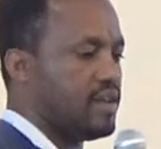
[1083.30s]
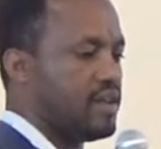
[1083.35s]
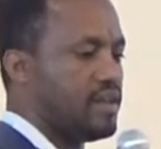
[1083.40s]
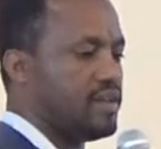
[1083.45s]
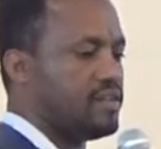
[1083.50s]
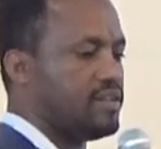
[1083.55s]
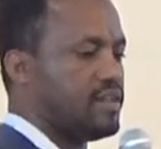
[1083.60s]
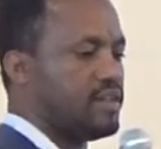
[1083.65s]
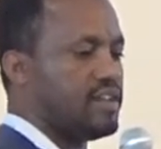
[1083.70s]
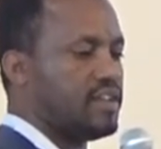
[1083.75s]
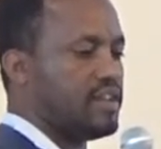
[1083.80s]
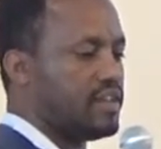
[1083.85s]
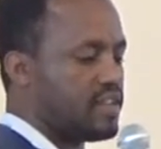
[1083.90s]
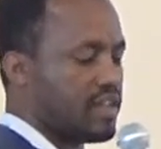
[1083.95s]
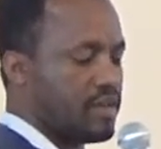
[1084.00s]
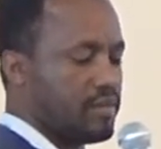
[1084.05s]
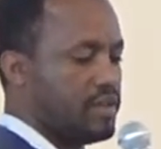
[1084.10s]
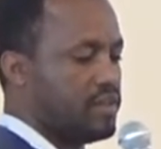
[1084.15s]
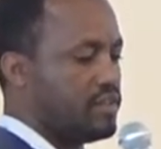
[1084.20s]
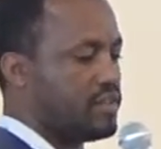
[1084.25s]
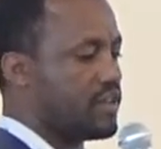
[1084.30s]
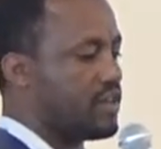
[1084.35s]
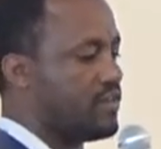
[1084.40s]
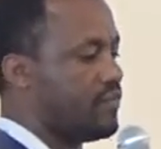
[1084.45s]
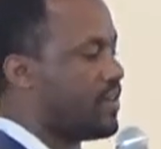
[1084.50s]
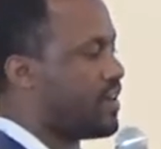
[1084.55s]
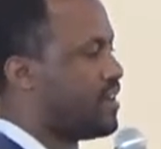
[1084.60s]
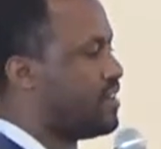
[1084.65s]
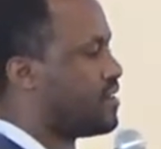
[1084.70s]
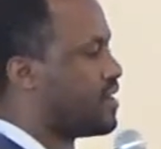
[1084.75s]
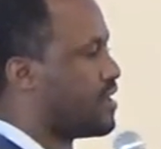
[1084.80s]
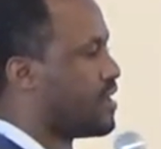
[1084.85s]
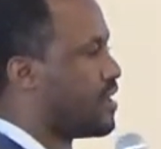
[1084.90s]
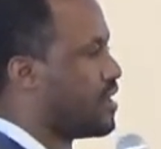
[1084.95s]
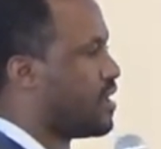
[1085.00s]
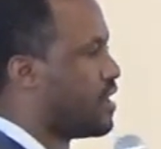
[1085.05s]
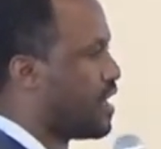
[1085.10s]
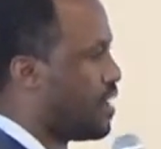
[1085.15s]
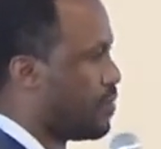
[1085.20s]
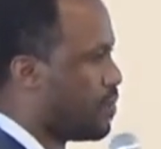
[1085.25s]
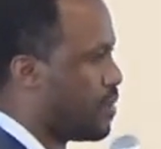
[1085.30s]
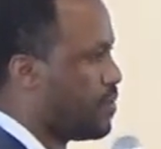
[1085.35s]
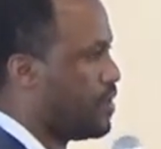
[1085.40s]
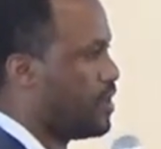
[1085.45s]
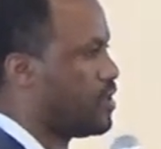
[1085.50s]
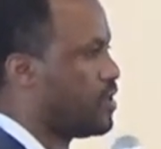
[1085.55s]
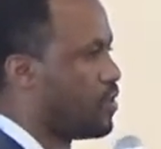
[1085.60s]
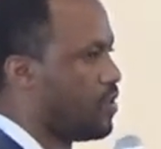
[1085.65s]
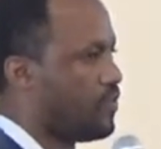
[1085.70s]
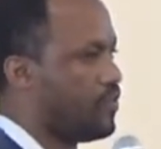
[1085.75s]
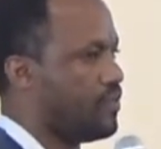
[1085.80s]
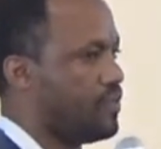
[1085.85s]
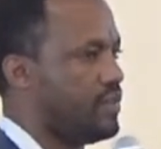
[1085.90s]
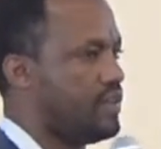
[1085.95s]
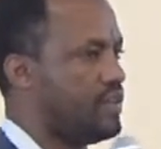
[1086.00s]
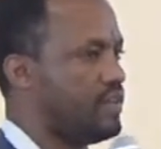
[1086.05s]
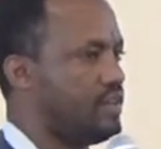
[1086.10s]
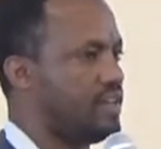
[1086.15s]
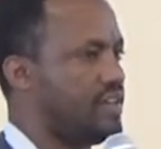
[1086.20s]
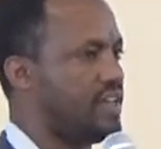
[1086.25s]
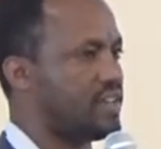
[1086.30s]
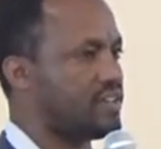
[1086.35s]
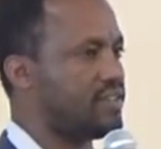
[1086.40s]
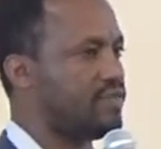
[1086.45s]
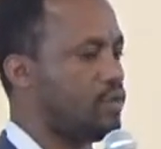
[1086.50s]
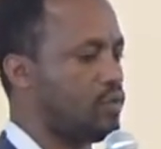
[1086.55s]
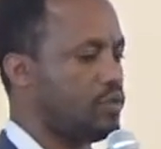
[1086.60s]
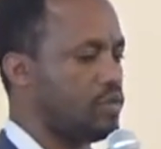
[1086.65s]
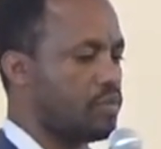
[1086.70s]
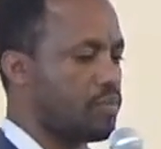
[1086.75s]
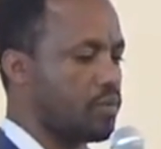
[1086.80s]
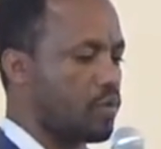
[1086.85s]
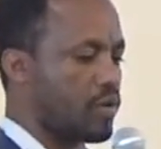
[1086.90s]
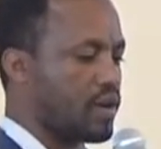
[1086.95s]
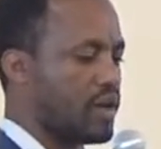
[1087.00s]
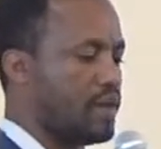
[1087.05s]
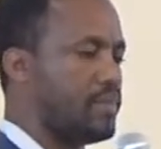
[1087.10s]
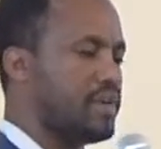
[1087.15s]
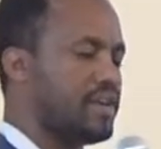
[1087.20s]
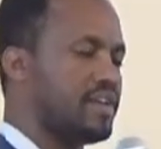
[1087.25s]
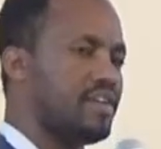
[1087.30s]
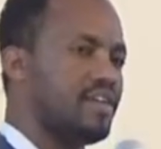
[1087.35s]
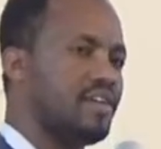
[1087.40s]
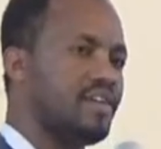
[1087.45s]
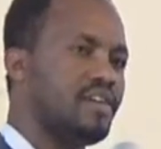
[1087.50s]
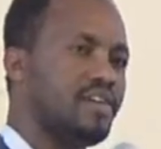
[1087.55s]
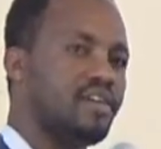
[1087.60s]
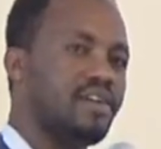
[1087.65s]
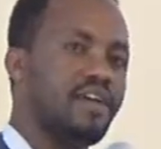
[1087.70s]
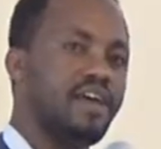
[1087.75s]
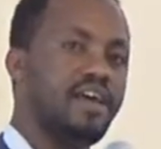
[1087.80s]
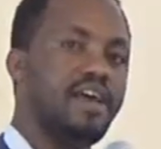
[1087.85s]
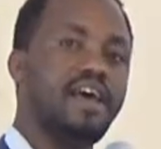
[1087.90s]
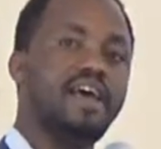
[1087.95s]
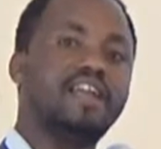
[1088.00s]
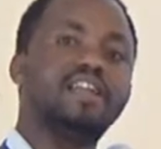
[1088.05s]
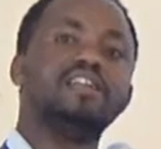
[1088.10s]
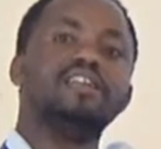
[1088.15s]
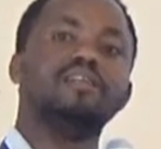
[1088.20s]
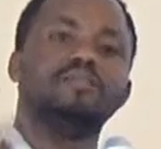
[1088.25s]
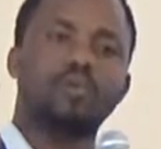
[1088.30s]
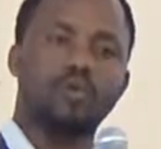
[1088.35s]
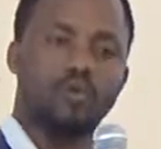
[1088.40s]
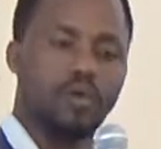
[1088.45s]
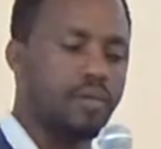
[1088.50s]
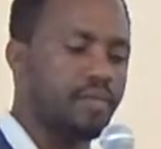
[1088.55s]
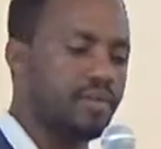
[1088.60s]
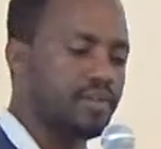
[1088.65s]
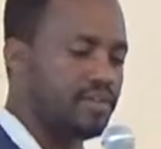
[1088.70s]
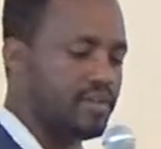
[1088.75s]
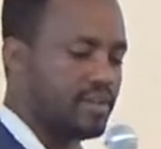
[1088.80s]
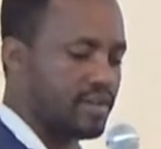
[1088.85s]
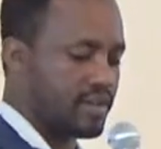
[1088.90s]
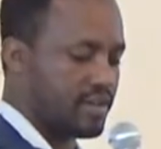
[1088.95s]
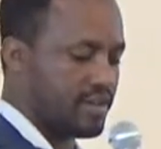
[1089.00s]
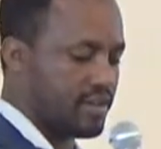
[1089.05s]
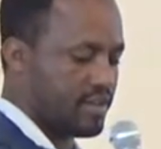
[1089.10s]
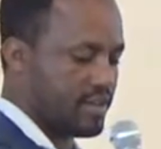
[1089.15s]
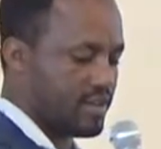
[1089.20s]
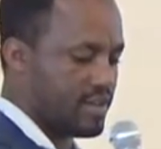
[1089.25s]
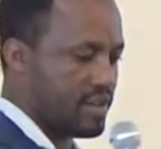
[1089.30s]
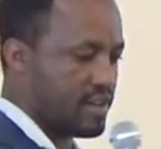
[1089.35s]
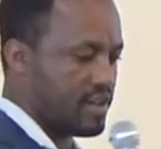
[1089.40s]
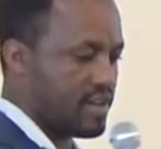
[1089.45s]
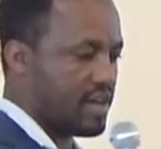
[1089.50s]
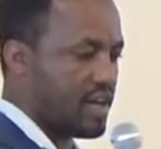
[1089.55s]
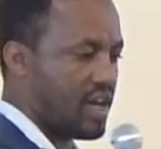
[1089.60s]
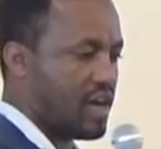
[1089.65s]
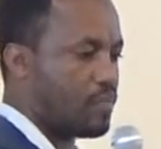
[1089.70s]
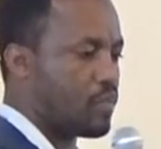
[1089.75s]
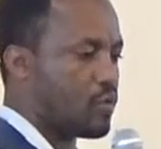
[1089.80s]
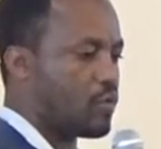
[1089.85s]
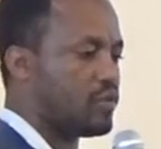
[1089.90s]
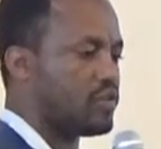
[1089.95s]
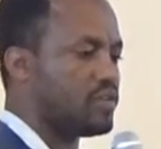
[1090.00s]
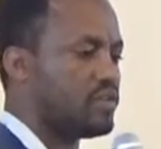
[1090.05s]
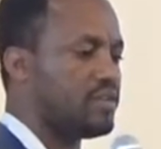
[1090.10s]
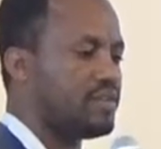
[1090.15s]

deterministic inference capability of inductive logic programming and probabilistic approach.